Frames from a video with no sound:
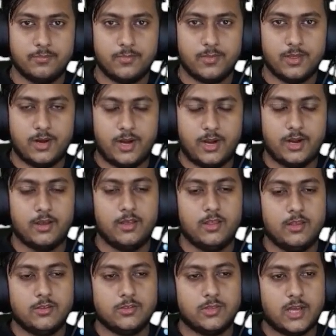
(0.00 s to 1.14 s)
right?
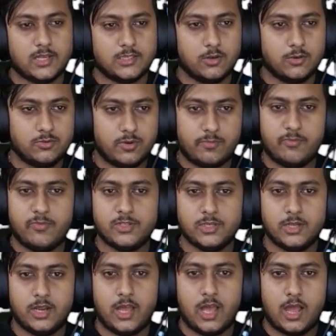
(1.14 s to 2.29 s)
So that's how swept
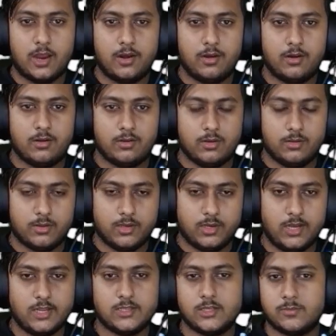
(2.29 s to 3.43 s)
feature and
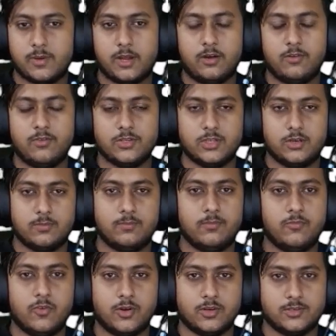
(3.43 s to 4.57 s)
helix and spiral feature
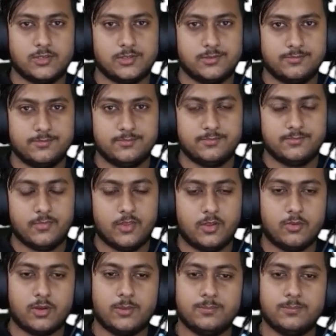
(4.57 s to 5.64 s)
works. Okay,